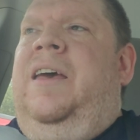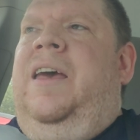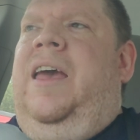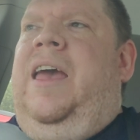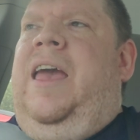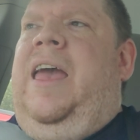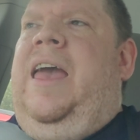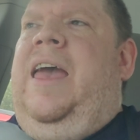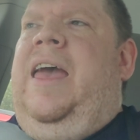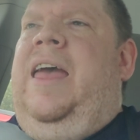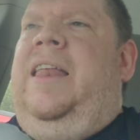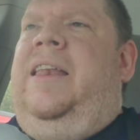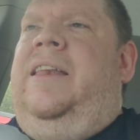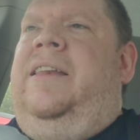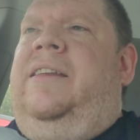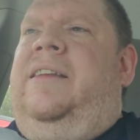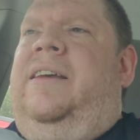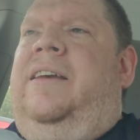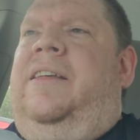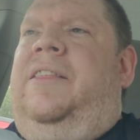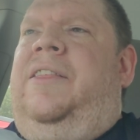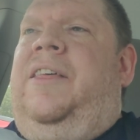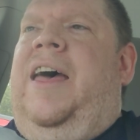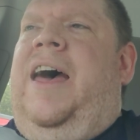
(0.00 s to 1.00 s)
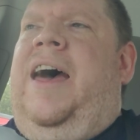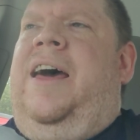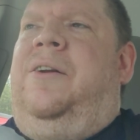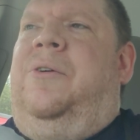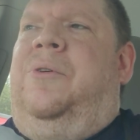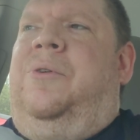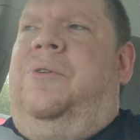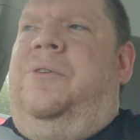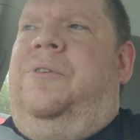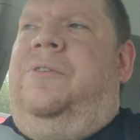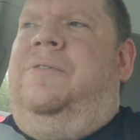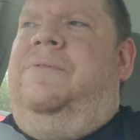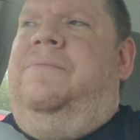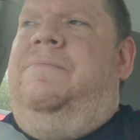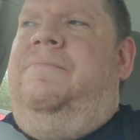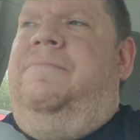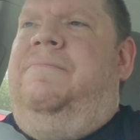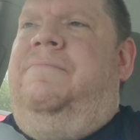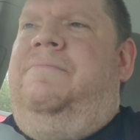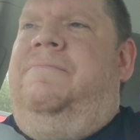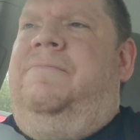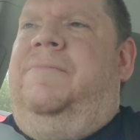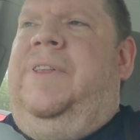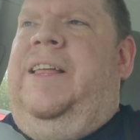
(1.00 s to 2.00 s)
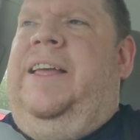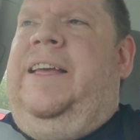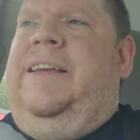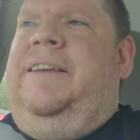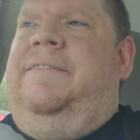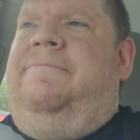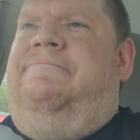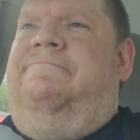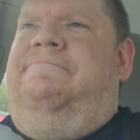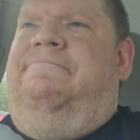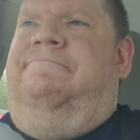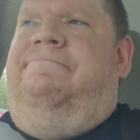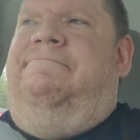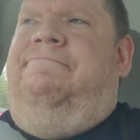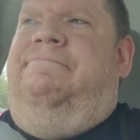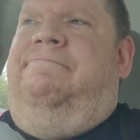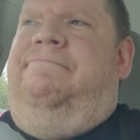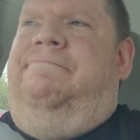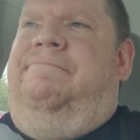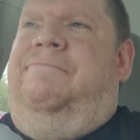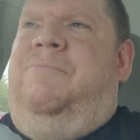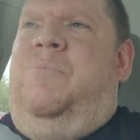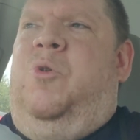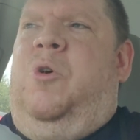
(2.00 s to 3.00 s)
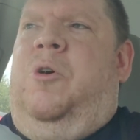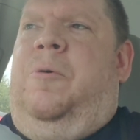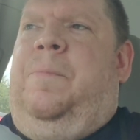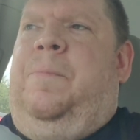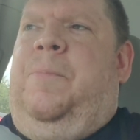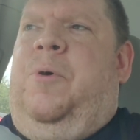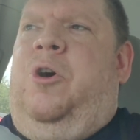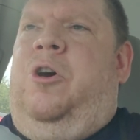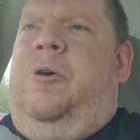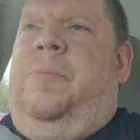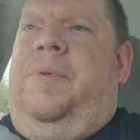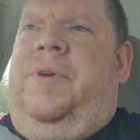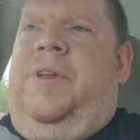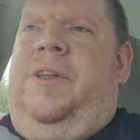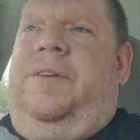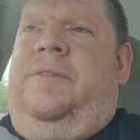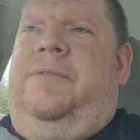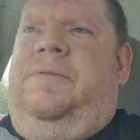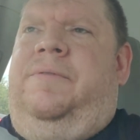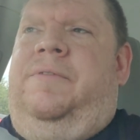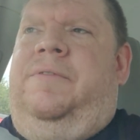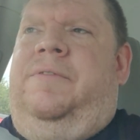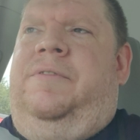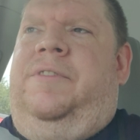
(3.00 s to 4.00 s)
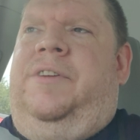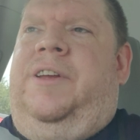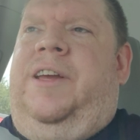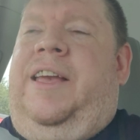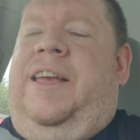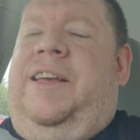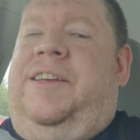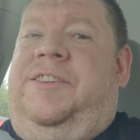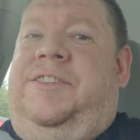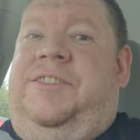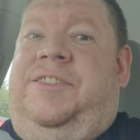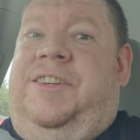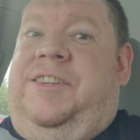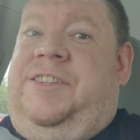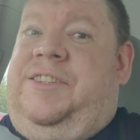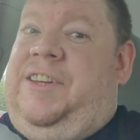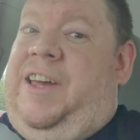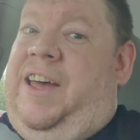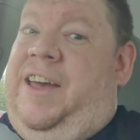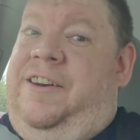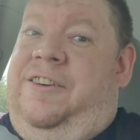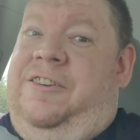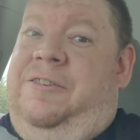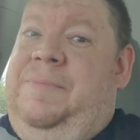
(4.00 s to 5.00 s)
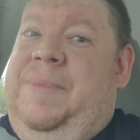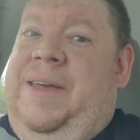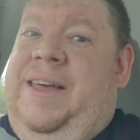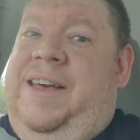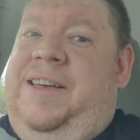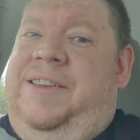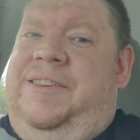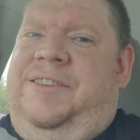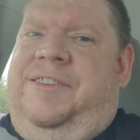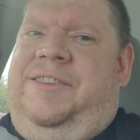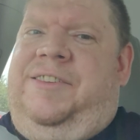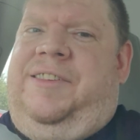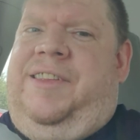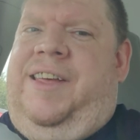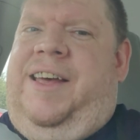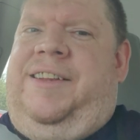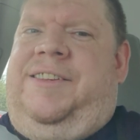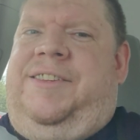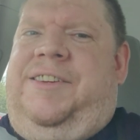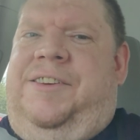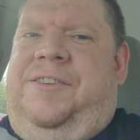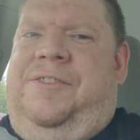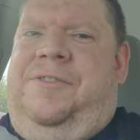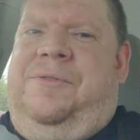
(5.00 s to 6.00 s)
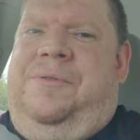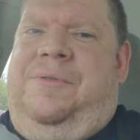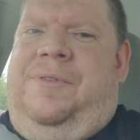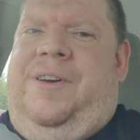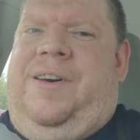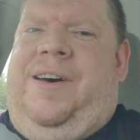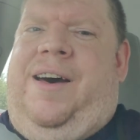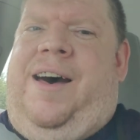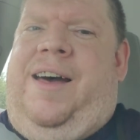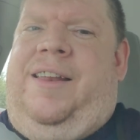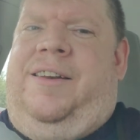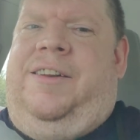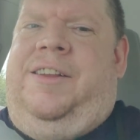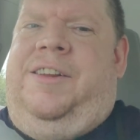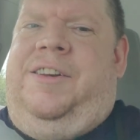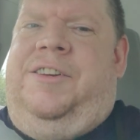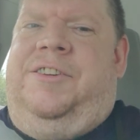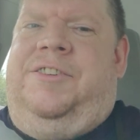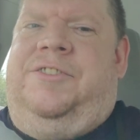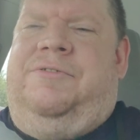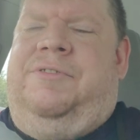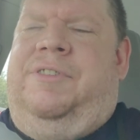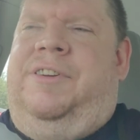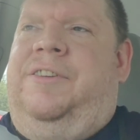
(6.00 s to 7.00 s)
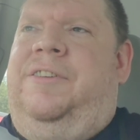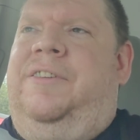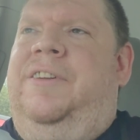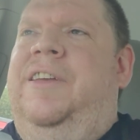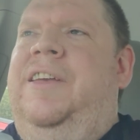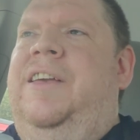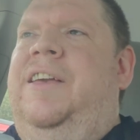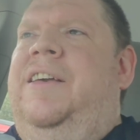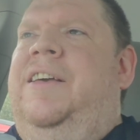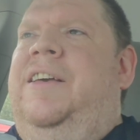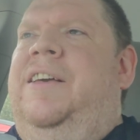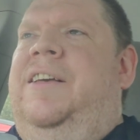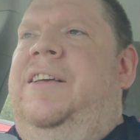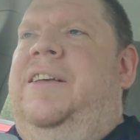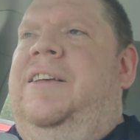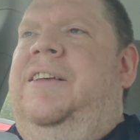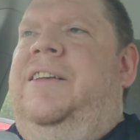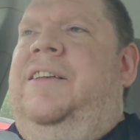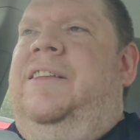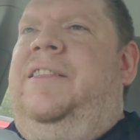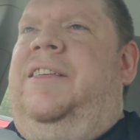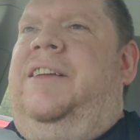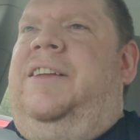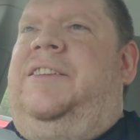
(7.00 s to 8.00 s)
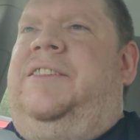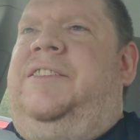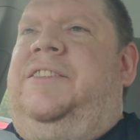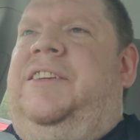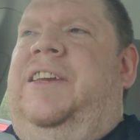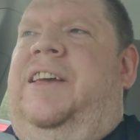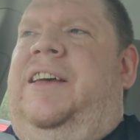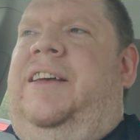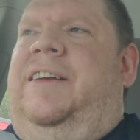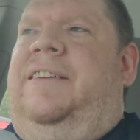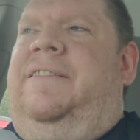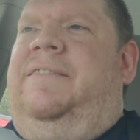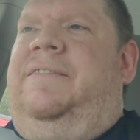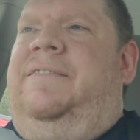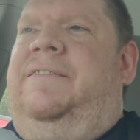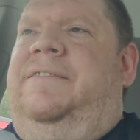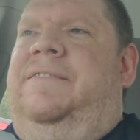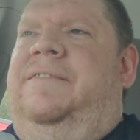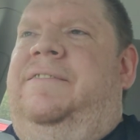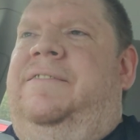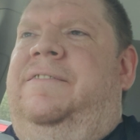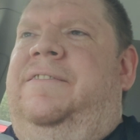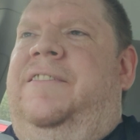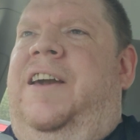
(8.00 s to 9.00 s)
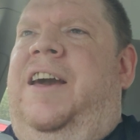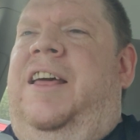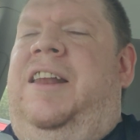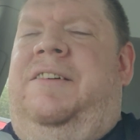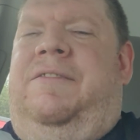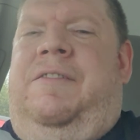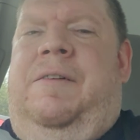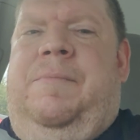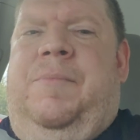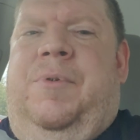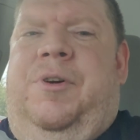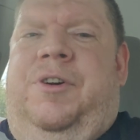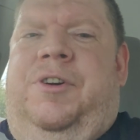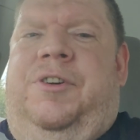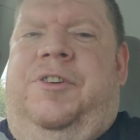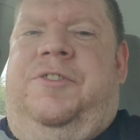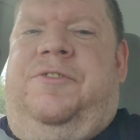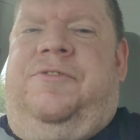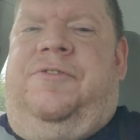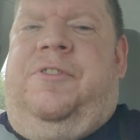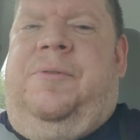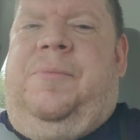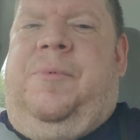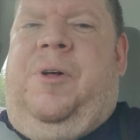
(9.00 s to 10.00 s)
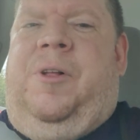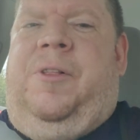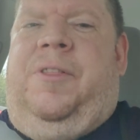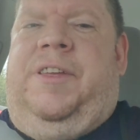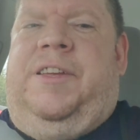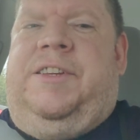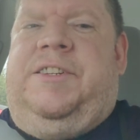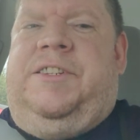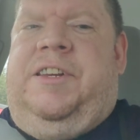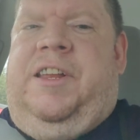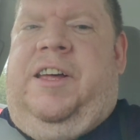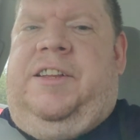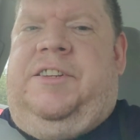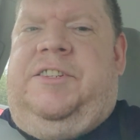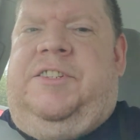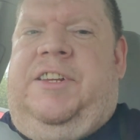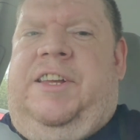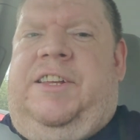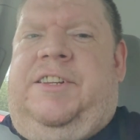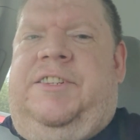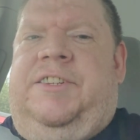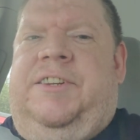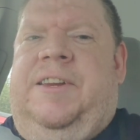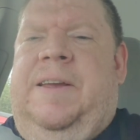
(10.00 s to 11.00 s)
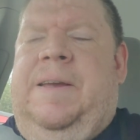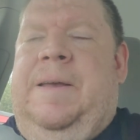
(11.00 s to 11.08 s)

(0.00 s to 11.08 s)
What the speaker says: and that or like more permanent, I guess, designer masks. That's a new cotton industry that's kind of emerged from all this nonsense.